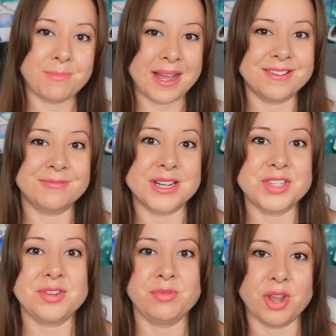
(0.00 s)
But
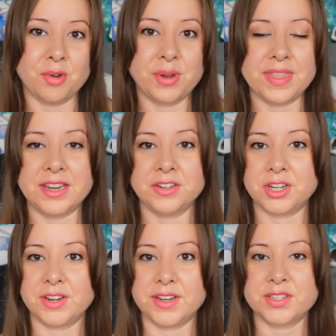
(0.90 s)
once you know that your
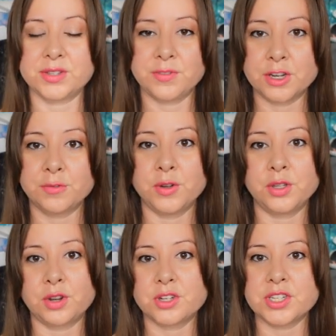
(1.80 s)
dog is
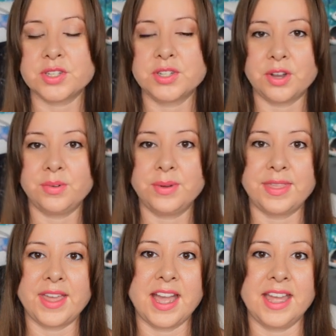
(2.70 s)
fearful, or just know
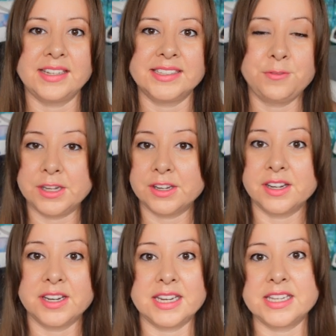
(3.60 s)
that
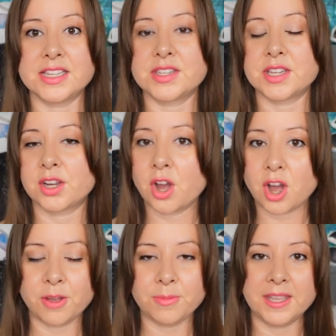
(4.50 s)
fear is
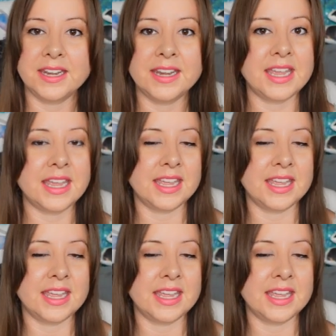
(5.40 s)
common,